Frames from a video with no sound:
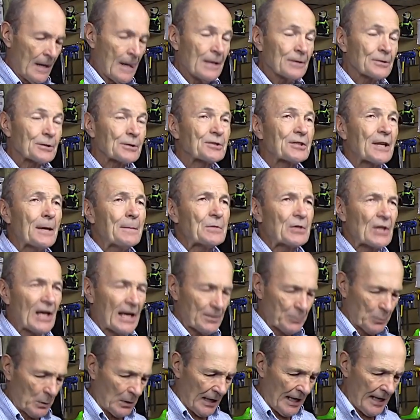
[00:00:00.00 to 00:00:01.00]
So
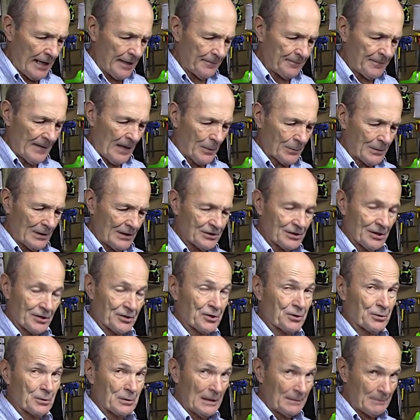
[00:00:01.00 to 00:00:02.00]
sometimes what I have found with these
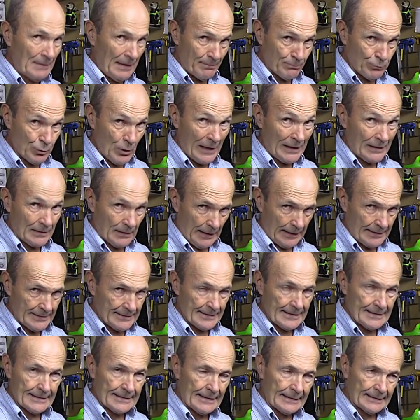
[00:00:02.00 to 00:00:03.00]
extremely bright lights
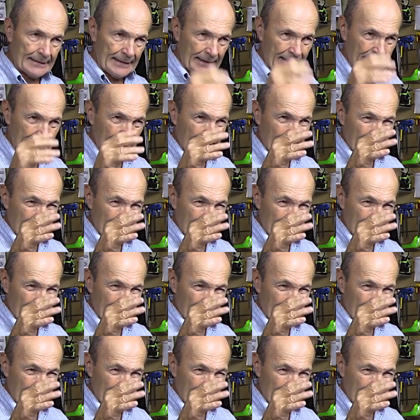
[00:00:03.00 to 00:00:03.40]
is that they